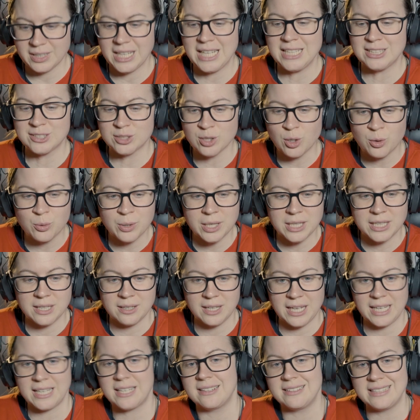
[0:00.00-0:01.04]
it's already
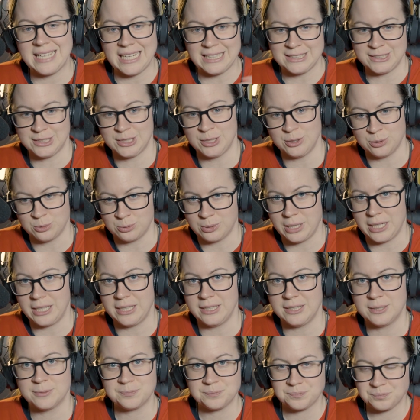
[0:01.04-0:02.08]
like gets you,
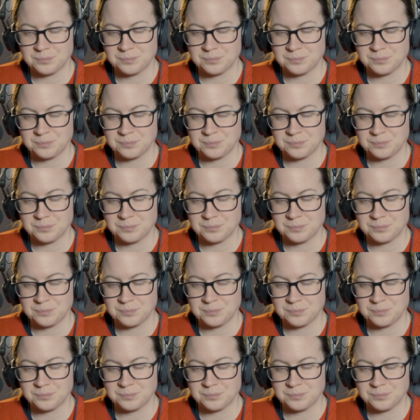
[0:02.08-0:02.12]
right?